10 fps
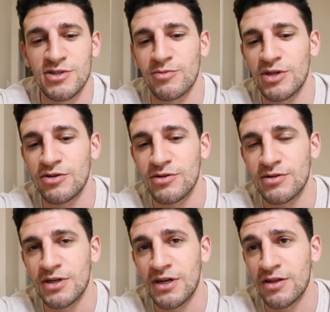So I'll be
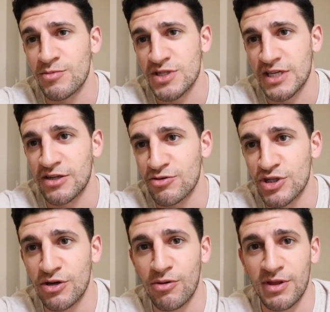doing another Mosquito
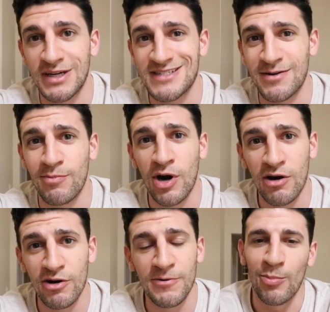Joe thing
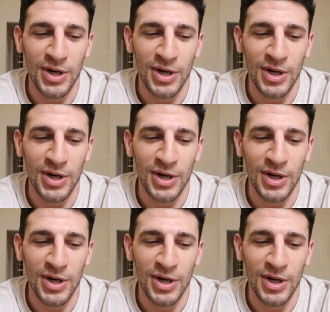tomorrow.